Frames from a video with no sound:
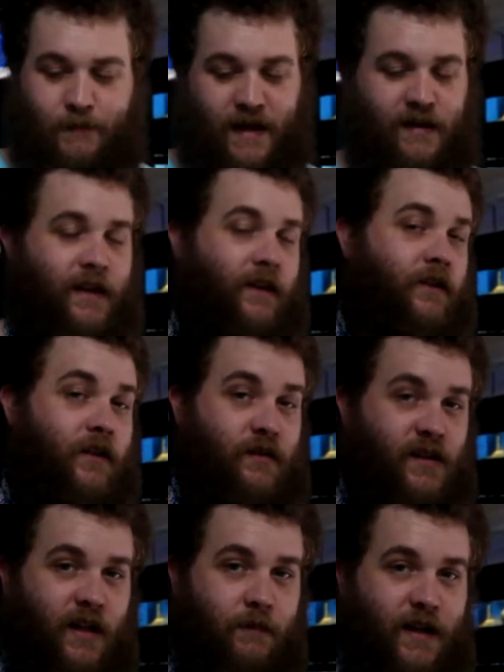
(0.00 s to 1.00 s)
best thing to do
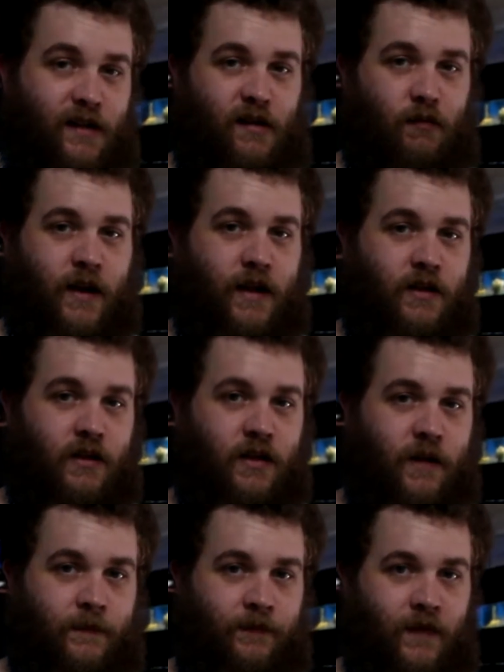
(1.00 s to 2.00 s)
is get a big syringe
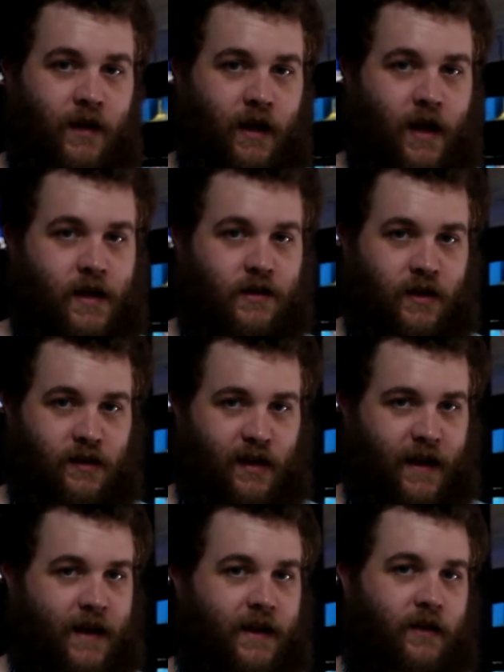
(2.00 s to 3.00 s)
and just
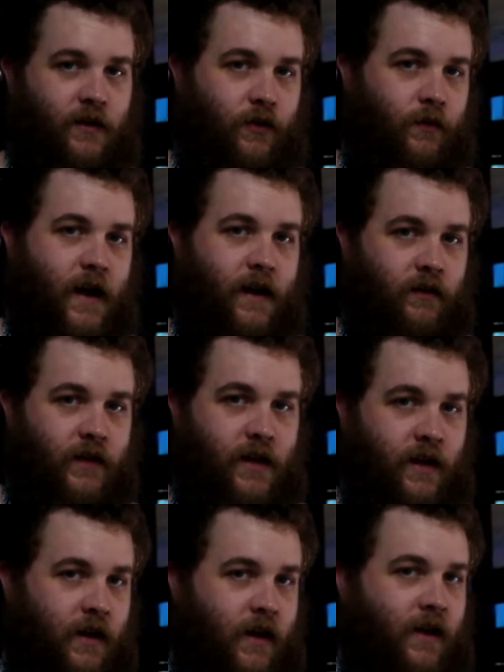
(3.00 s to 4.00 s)
hit it directly.
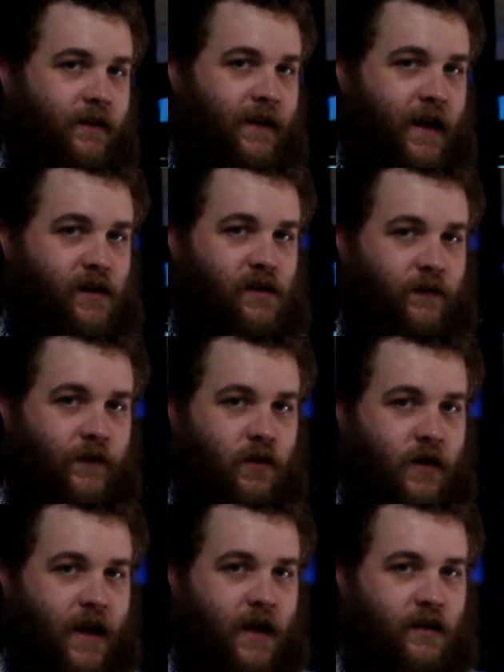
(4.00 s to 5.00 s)
Takes a
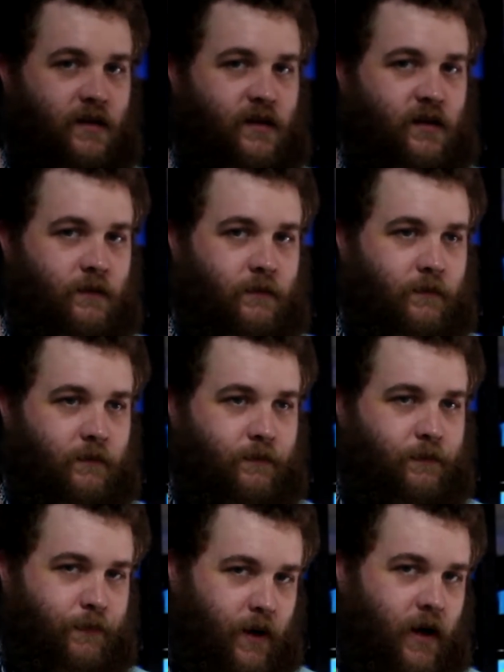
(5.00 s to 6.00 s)
few days,
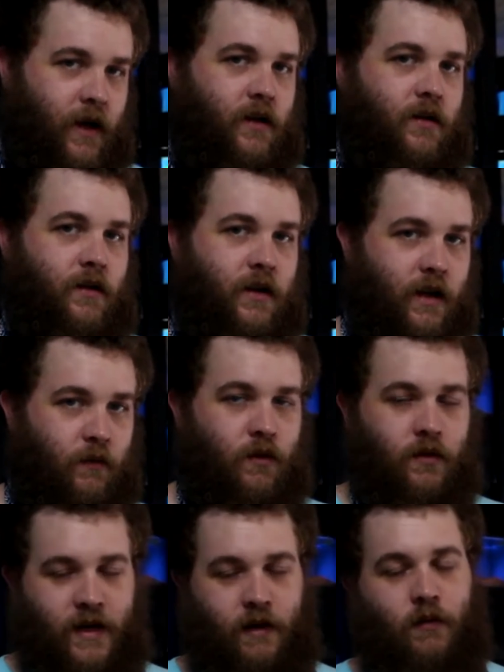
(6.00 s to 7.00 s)
but it
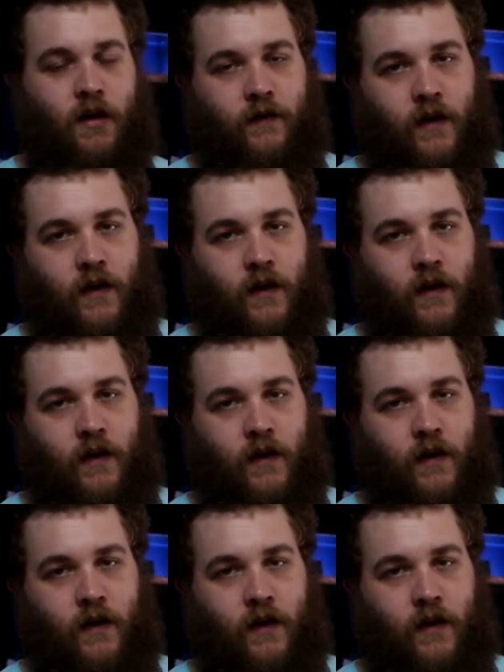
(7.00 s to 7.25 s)
will get rid of